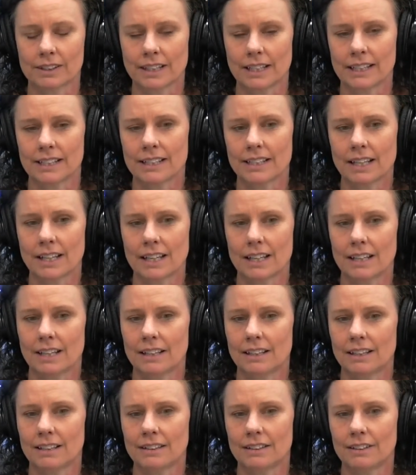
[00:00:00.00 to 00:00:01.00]
Like
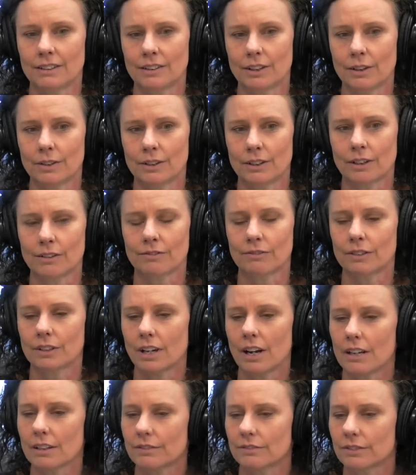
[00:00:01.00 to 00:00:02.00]
the you know there are
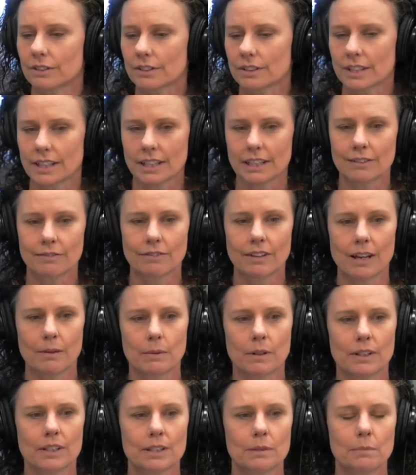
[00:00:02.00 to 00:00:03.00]
photographers taking
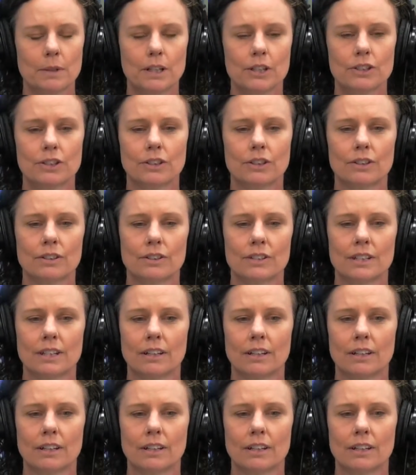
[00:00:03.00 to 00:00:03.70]
fabulous pictures.